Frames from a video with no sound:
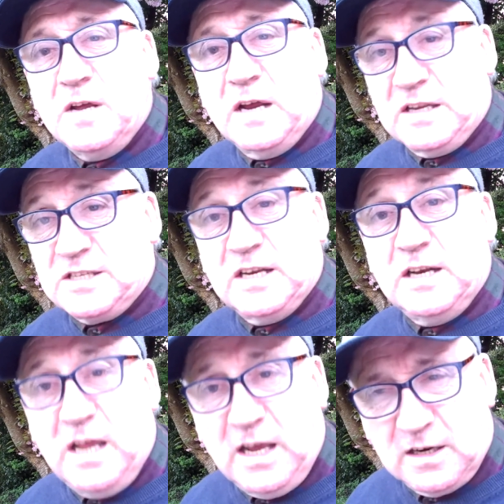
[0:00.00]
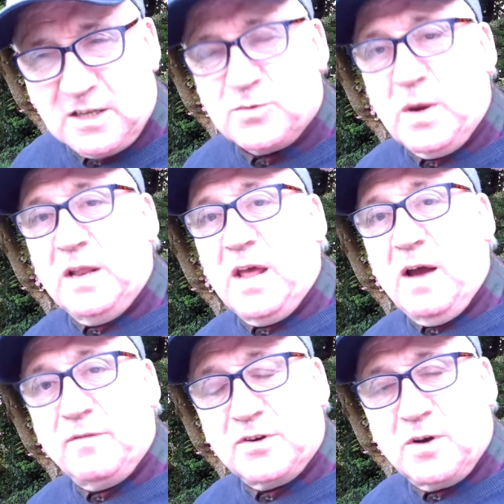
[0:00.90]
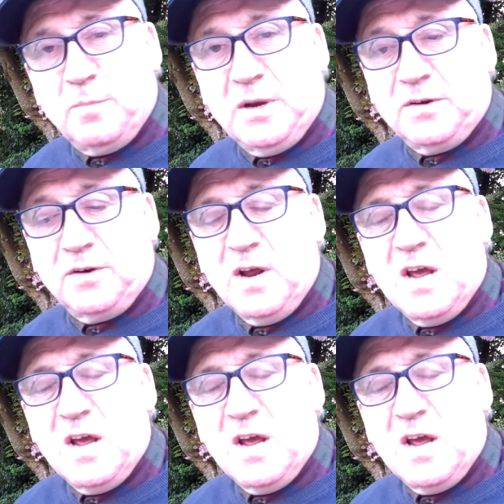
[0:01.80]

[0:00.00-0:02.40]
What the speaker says: And it's illegal as well. They haven't completed